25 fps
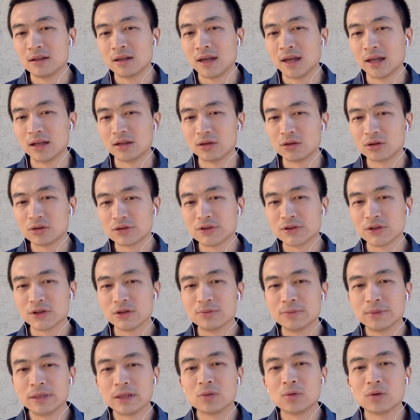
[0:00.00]
And also,
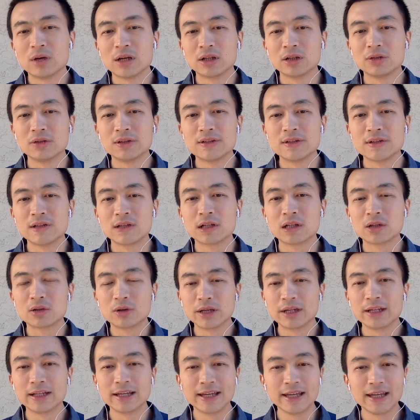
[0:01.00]
meanwhile, it's a
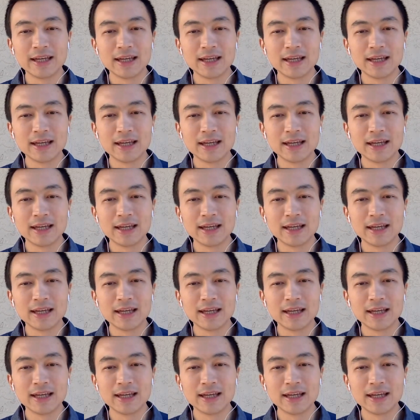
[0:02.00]
great